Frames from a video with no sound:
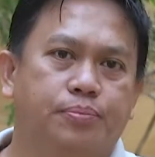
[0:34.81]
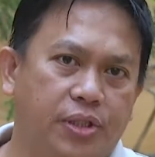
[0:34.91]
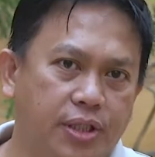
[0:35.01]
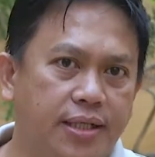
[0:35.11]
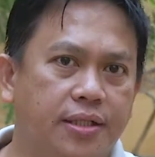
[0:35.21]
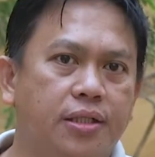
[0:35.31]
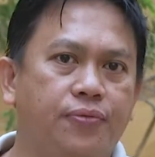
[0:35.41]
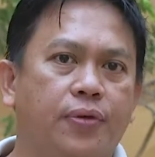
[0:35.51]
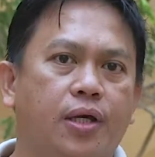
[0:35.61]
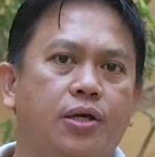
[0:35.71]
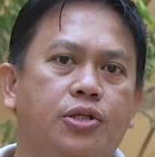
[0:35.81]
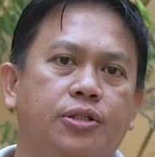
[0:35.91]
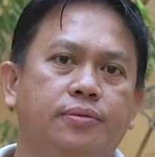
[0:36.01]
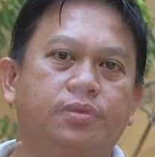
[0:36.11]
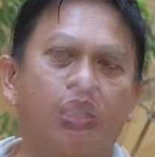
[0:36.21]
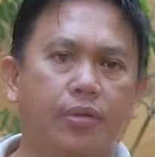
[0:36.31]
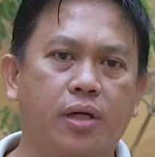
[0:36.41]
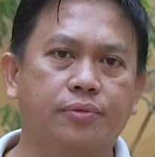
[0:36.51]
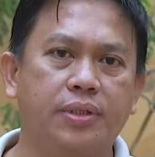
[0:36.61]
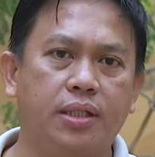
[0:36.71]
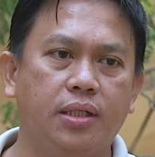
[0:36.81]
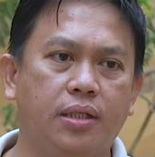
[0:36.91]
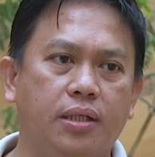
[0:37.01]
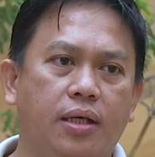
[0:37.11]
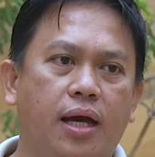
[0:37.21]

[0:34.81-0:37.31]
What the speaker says: bird identification. How are we